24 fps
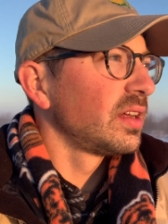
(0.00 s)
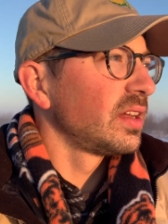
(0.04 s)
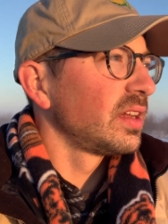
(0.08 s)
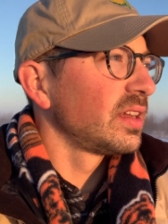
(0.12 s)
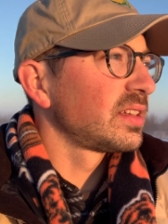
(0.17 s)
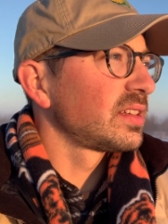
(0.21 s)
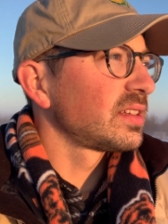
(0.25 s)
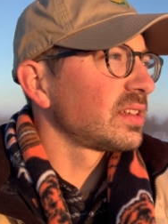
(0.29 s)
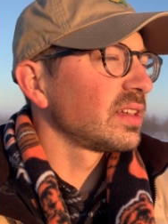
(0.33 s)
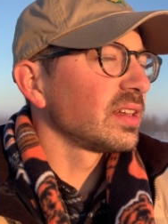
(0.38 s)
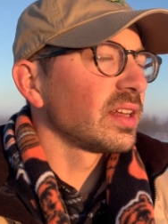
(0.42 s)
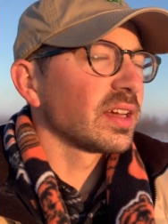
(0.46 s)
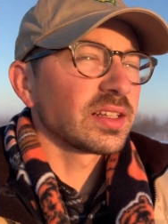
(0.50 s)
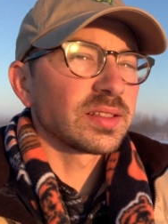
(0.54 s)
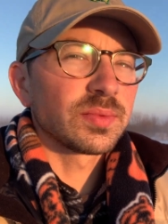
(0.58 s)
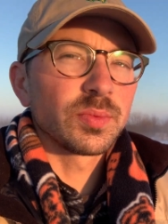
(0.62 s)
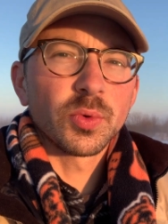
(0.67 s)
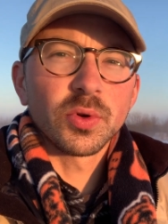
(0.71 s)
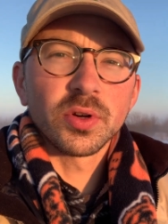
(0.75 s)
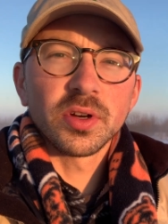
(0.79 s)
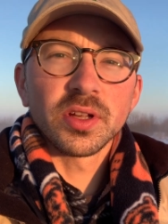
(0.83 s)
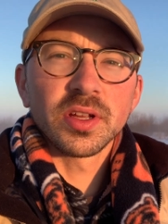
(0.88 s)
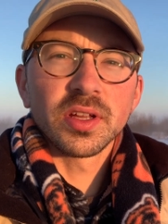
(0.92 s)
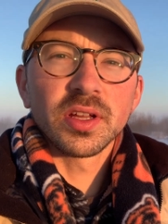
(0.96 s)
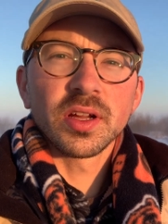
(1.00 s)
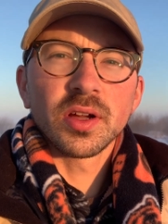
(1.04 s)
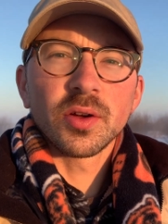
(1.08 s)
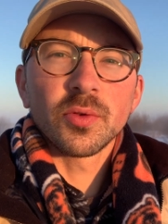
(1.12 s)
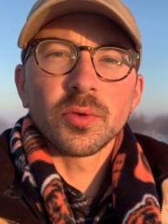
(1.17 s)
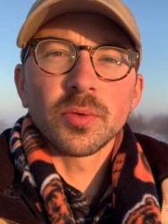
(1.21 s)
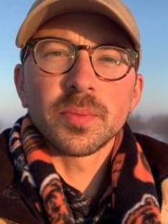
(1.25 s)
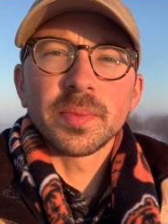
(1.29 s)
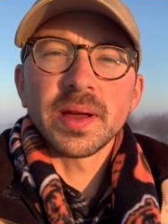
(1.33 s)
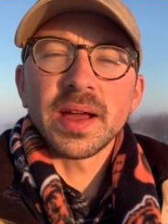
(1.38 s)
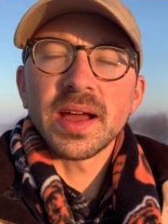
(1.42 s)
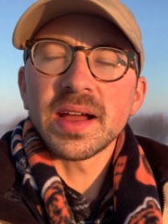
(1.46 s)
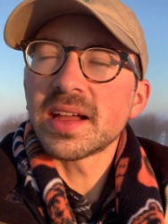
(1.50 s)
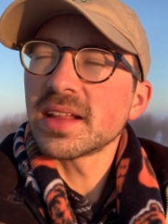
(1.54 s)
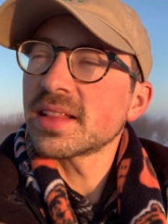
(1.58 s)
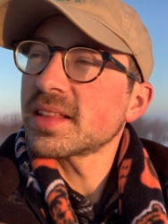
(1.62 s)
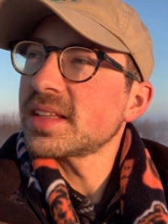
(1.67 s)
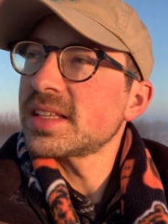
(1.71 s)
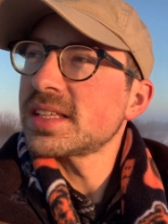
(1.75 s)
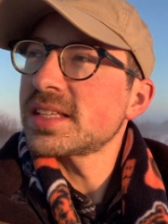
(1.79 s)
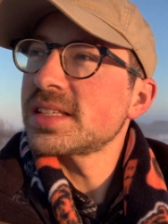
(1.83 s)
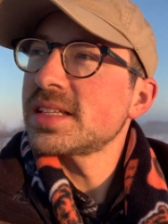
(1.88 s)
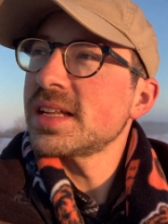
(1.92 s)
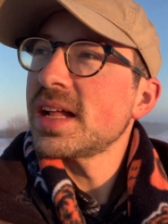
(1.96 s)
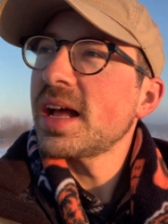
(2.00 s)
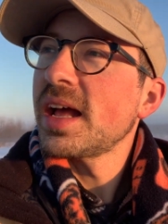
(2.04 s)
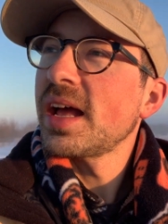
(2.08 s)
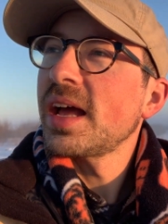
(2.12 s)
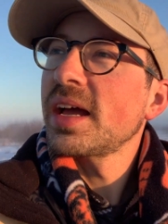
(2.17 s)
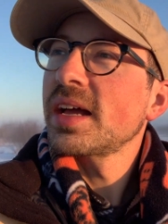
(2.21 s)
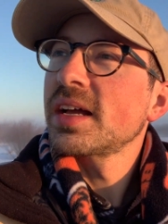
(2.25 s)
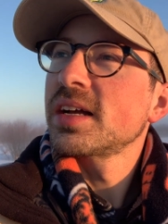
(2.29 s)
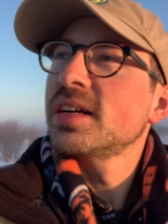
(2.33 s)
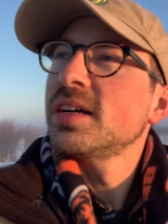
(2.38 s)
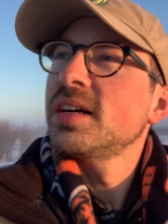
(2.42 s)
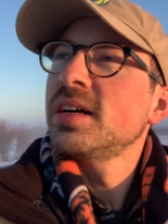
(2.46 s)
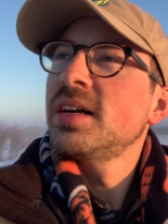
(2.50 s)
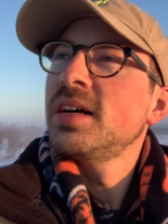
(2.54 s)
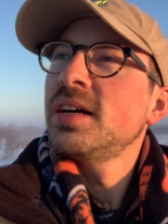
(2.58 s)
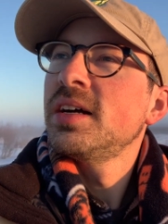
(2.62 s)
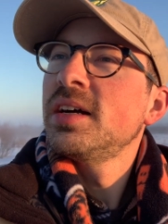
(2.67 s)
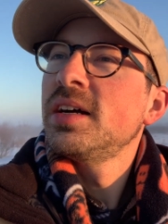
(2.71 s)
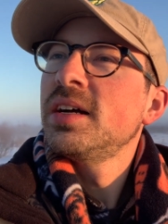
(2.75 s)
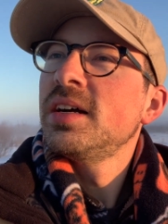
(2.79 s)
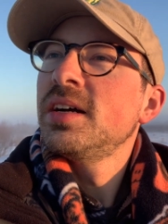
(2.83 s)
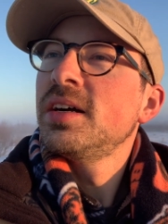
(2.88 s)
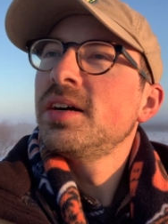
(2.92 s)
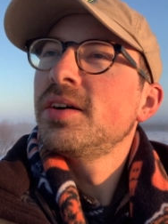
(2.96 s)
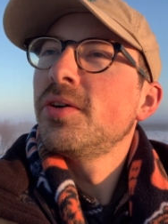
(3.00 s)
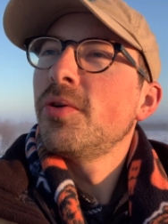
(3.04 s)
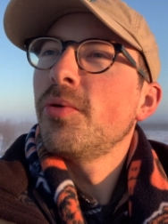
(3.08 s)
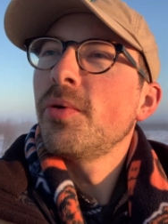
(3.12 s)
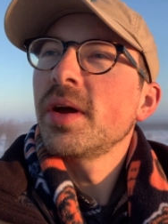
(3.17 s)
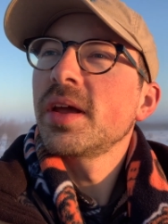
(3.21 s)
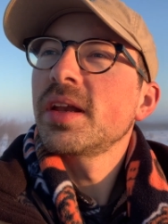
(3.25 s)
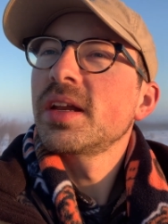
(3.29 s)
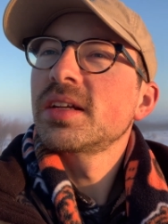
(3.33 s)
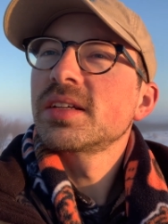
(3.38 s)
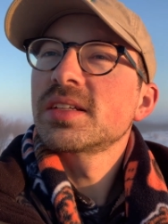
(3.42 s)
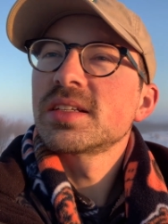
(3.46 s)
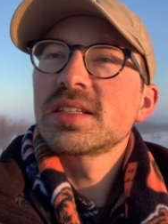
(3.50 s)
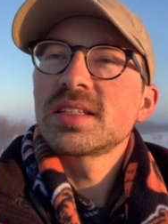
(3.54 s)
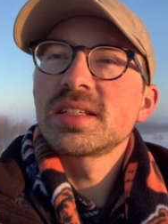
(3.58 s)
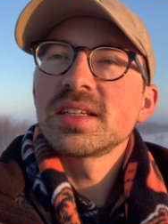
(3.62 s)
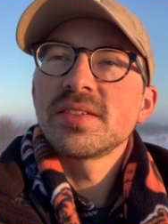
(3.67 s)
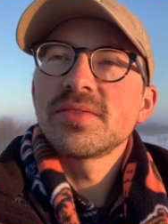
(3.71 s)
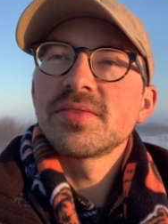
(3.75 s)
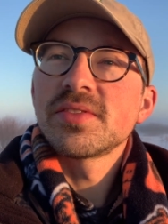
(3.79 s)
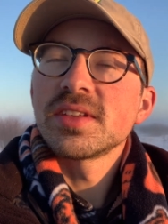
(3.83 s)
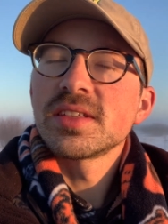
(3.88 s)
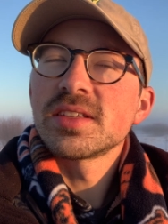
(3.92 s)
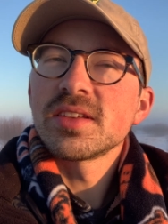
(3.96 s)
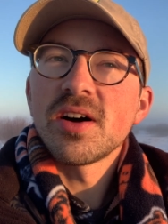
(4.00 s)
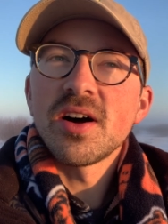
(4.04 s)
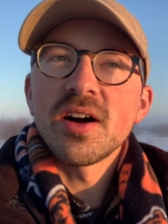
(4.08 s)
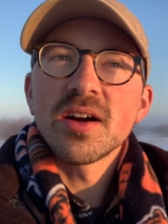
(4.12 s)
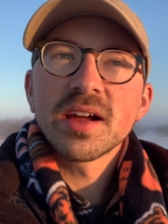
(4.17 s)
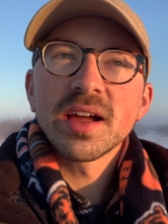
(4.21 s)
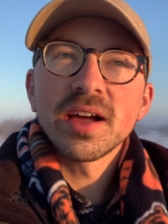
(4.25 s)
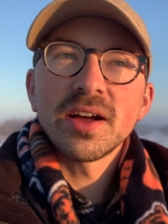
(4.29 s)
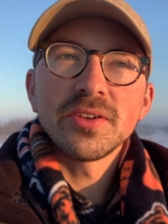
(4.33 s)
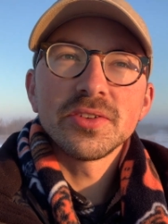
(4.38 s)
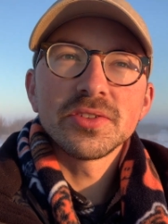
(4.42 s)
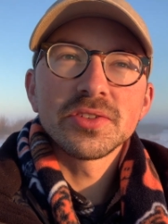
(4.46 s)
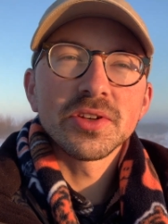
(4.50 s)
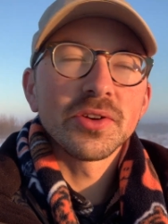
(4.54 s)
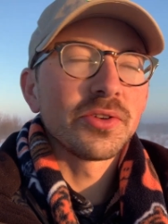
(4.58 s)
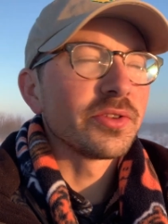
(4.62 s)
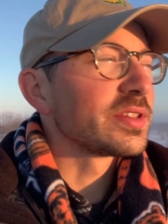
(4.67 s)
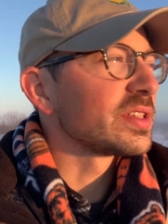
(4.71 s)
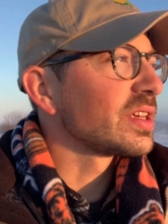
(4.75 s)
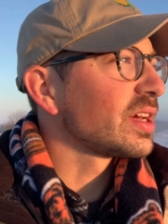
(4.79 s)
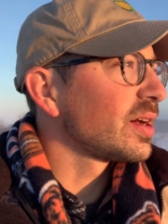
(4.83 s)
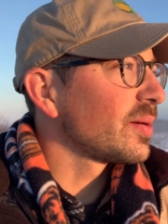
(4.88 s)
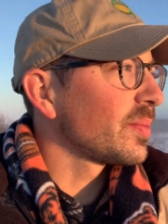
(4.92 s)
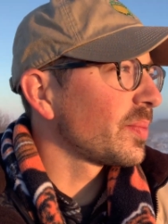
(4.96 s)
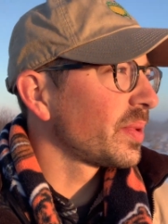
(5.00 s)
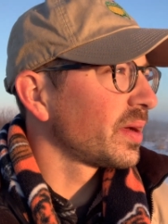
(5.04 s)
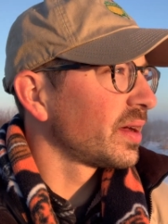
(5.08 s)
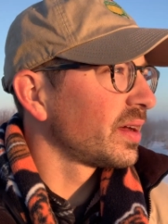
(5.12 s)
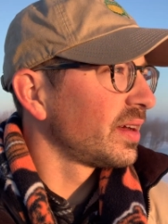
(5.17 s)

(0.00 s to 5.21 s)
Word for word: It's the next morning, we're back at the snag, waiting to see if this hawk owl shows up.